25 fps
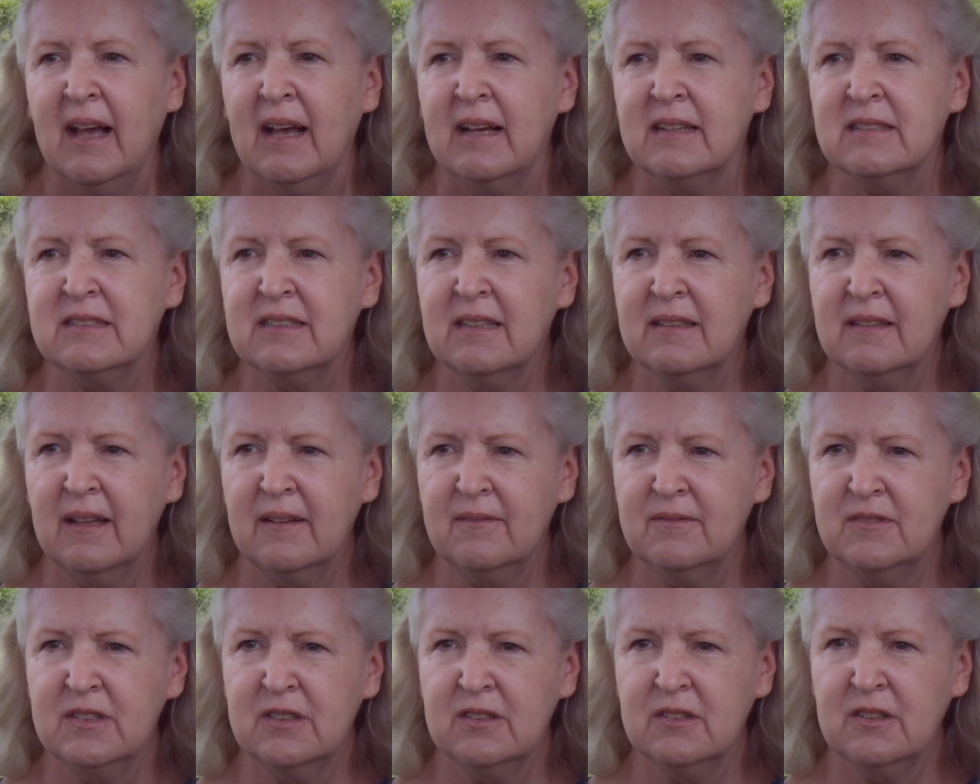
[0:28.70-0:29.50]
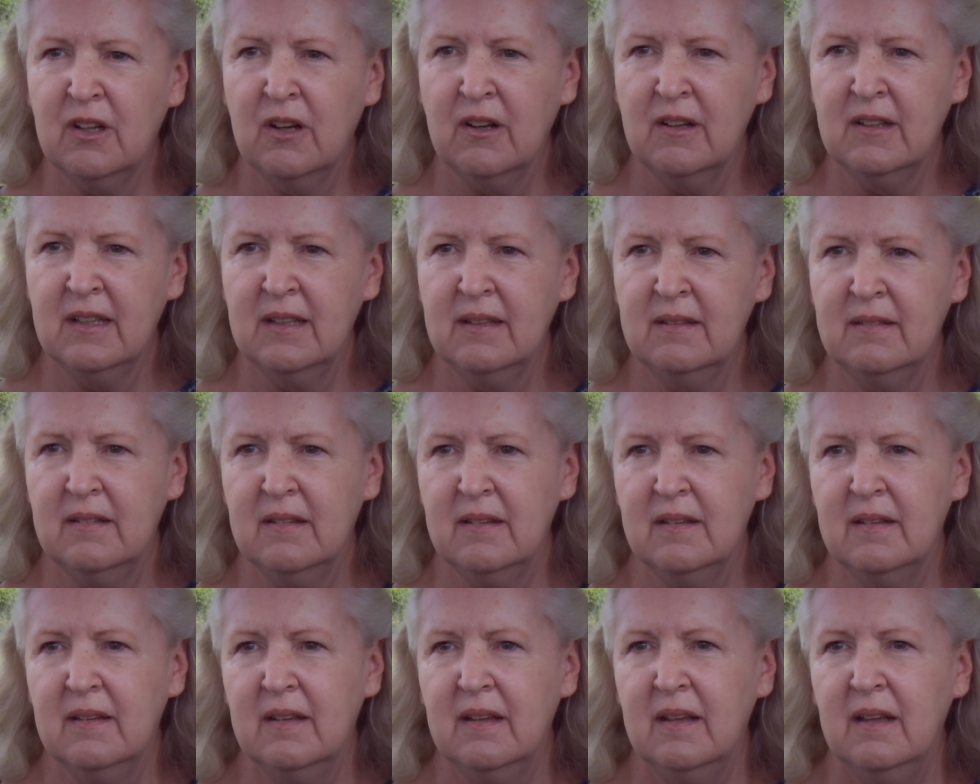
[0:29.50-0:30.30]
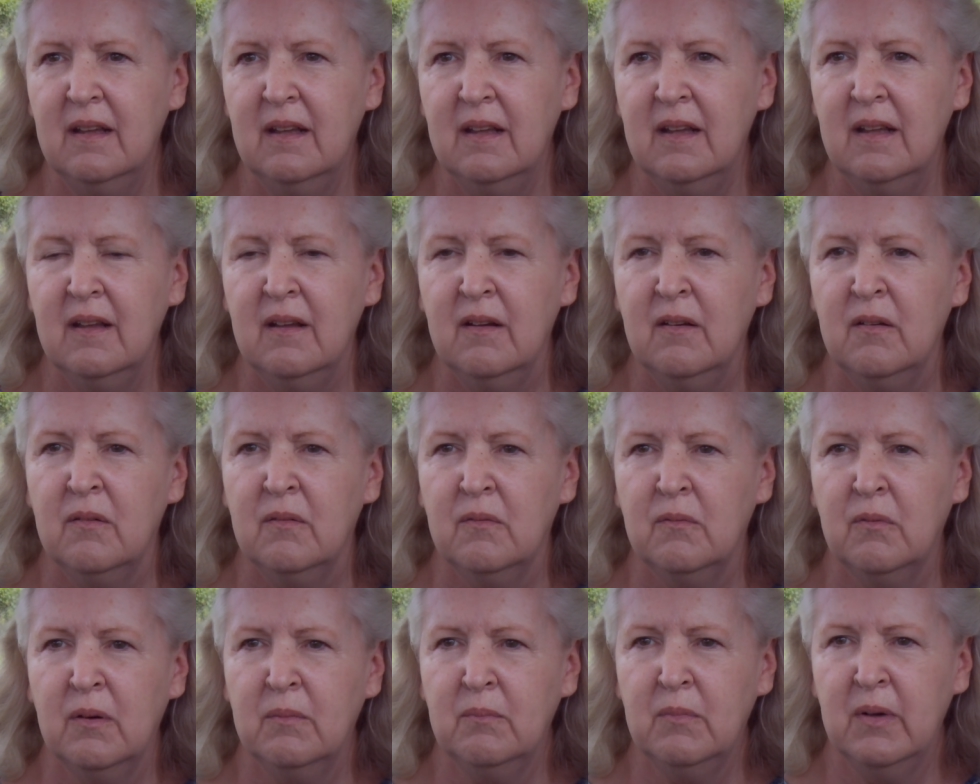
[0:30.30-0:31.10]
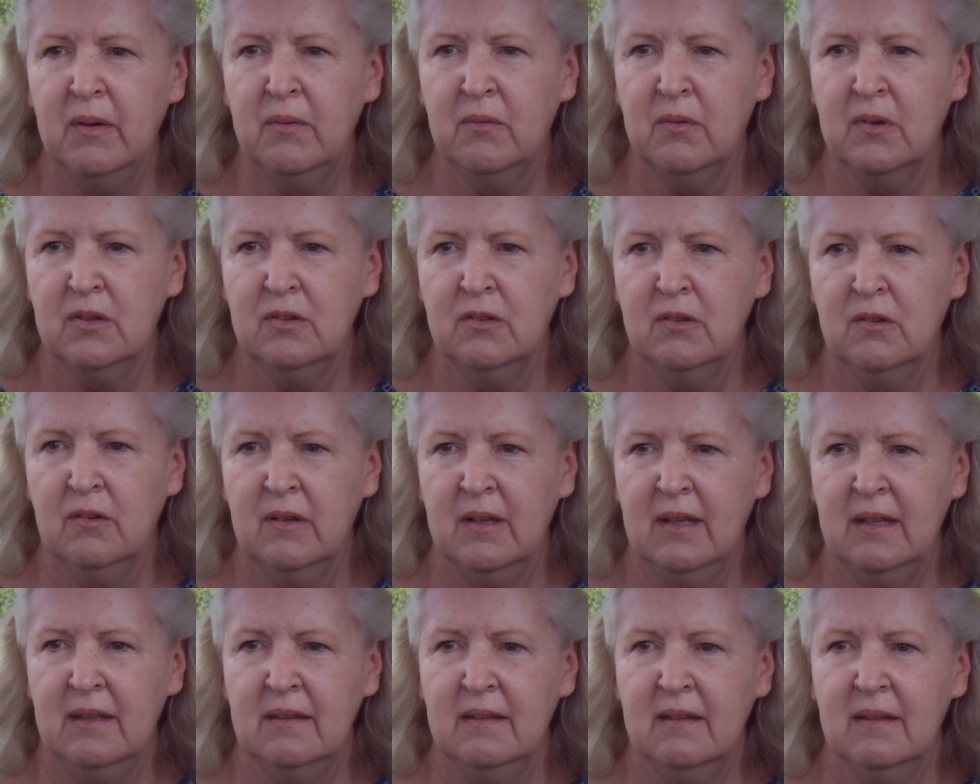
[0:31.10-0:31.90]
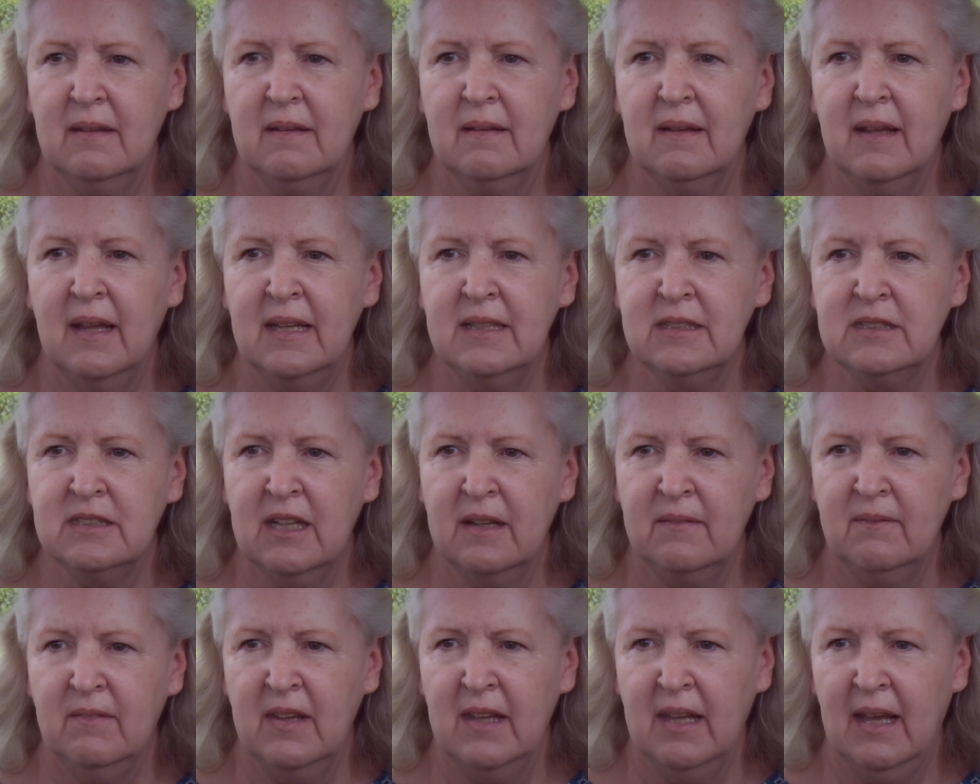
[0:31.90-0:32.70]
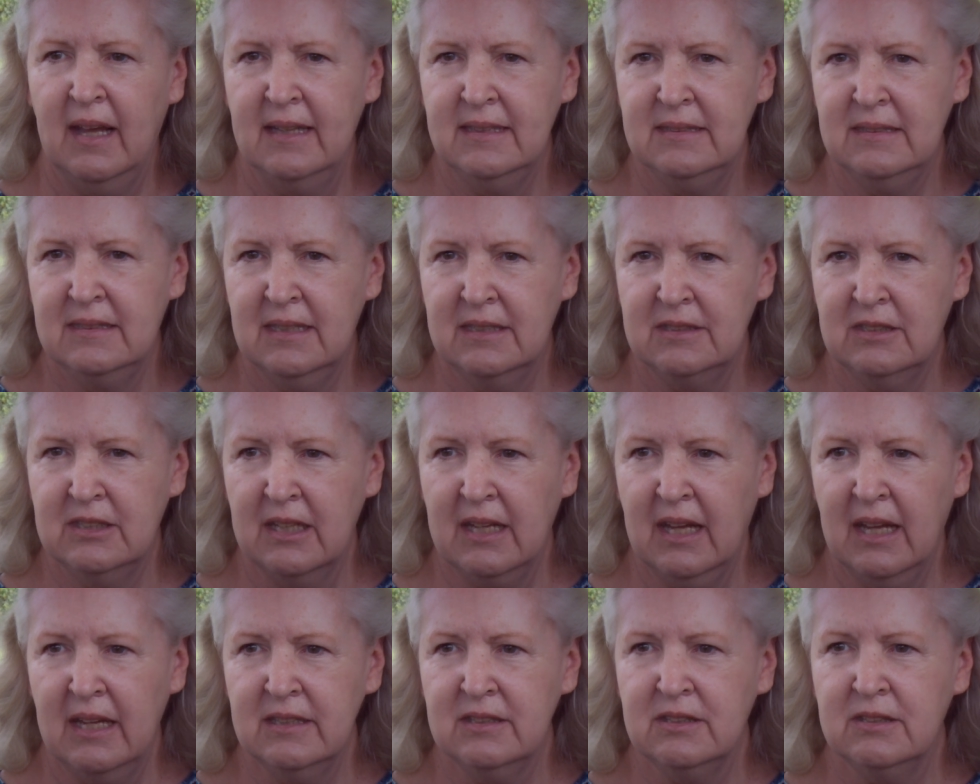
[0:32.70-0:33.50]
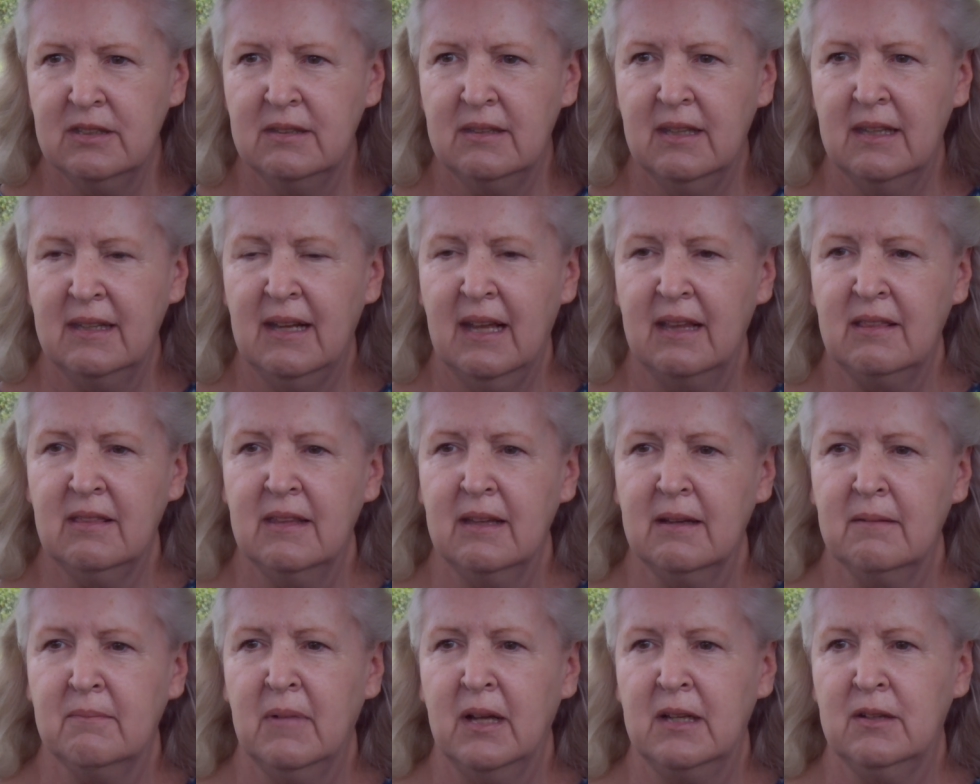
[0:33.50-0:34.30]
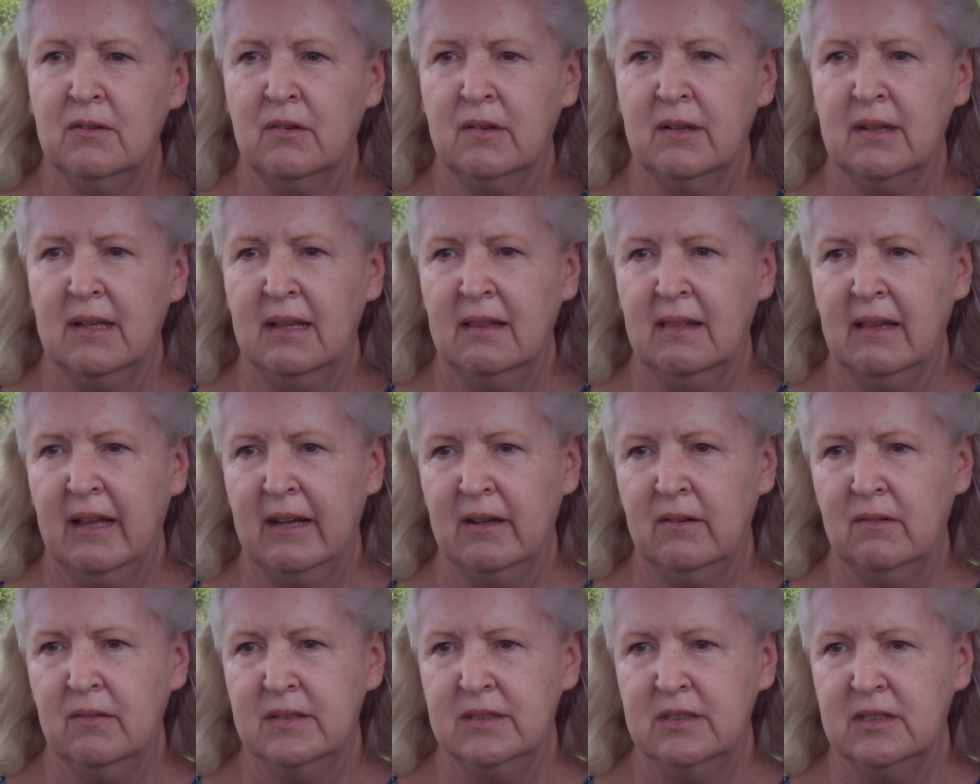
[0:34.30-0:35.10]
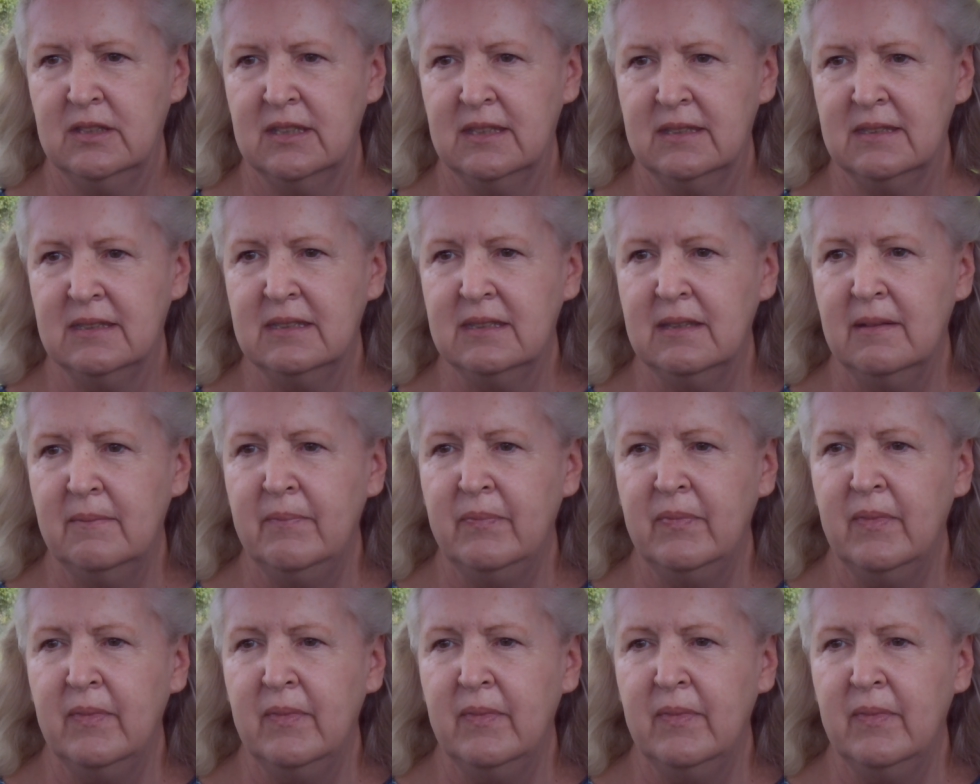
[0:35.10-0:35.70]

House of Love started when we were doing HIV/AIDS education in ethnic minority languages.